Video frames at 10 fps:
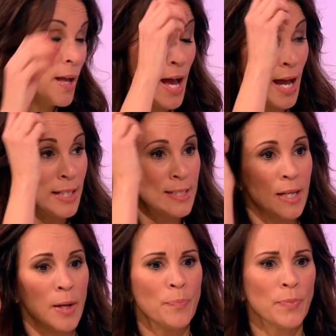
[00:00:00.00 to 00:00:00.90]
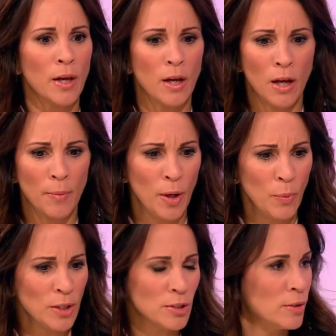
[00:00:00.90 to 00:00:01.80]
And um, uh, about a
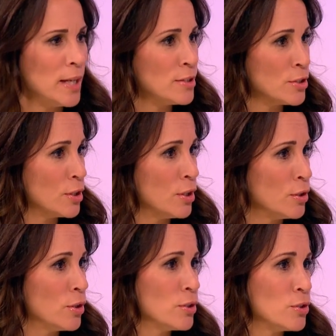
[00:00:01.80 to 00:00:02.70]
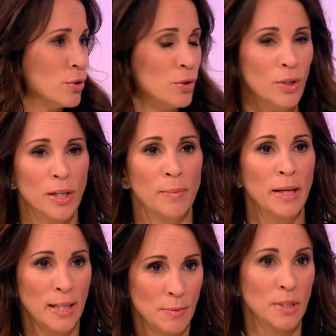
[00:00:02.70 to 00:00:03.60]
week or so later, she got a knock on the door, and a man
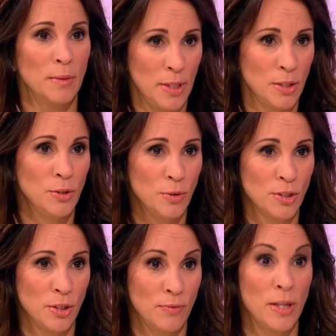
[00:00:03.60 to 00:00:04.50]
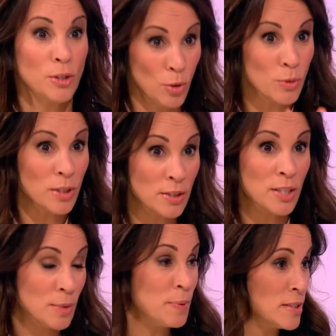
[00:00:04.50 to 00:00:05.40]
came and said, "I'm here to do the survey." She said, "Oh, it's,
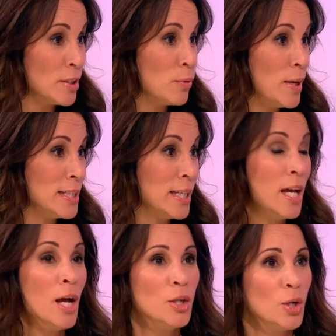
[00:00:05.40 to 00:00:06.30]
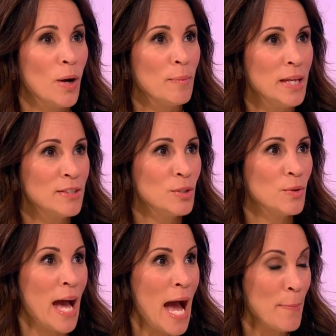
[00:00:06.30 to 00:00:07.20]
it's been done already." No, I'm here to do the
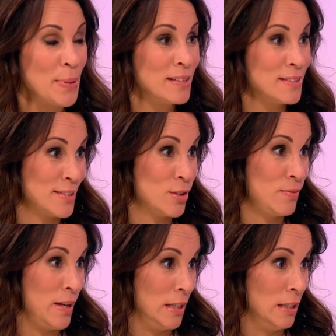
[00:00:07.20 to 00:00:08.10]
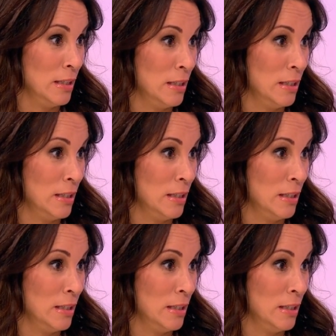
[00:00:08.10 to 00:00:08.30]
happiness survey.